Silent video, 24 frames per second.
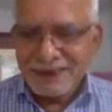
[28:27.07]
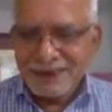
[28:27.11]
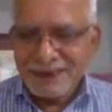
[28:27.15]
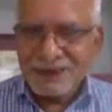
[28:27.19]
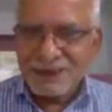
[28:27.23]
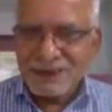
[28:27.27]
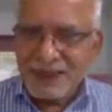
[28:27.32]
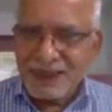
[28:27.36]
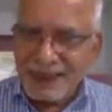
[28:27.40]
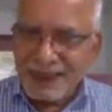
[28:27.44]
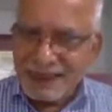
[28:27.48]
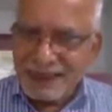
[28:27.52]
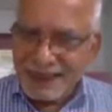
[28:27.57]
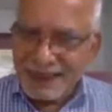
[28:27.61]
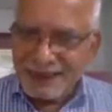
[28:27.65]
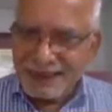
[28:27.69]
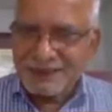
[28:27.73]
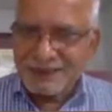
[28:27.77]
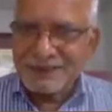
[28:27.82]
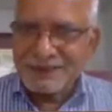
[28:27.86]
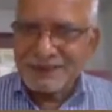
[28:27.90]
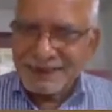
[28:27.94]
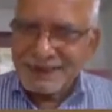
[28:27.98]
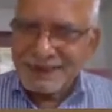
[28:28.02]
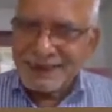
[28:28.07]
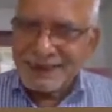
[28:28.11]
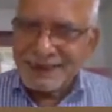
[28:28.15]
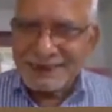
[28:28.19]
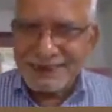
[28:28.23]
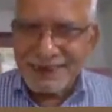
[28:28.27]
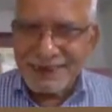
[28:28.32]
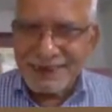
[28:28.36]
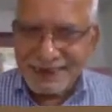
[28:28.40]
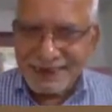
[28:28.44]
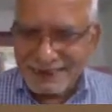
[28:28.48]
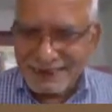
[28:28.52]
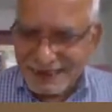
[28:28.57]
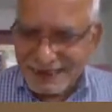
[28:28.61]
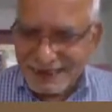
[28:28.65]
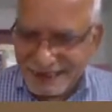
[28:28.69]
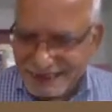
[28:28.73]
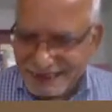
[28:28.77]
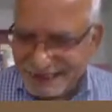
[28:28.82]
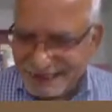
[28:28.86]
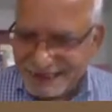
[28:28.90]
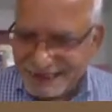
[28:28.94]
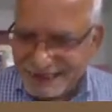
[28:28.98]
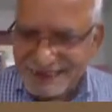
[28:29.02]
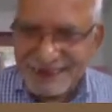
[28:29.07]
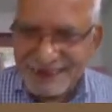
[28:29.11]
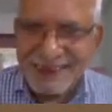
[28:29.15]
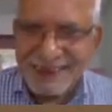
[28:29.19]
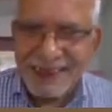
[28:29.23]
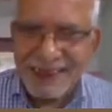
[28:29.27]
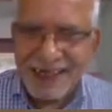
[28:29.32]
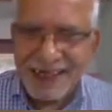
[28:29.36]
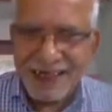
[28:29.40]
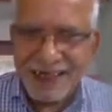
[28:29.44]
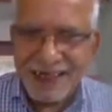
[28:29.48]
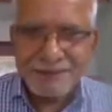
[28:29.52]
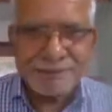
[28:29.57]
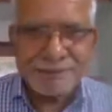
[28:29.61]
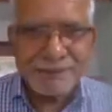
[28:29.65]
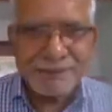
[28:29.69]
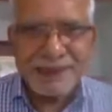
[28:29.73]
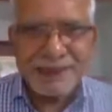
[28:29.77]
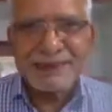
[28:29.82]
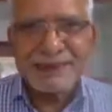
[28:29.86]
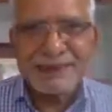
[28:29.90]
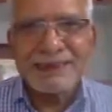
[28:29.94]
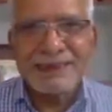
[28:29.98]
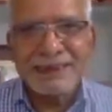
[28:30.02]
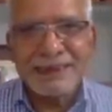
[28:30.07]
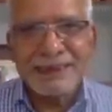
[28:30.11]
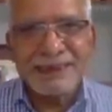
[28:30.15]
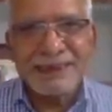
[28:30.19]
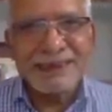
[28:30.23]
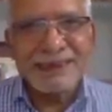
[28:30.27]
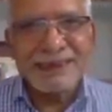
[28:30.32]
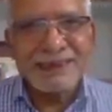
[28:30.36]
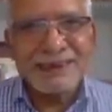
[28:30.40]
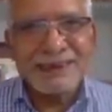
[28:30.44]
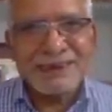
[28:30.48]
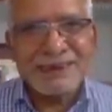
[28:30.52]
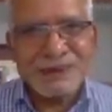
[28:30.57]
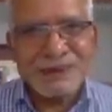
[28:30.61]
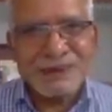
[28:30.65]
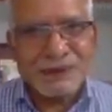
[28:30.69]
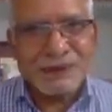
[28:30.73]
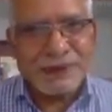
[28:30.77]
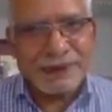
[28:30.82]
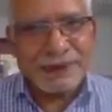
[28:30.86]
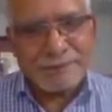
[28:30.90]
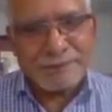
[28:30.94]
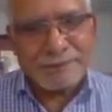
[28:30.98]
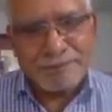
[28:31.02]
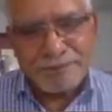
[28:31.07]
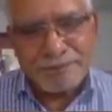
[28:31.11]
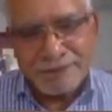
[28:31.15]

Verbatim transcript: So I have exactly like this three and a half men in this story.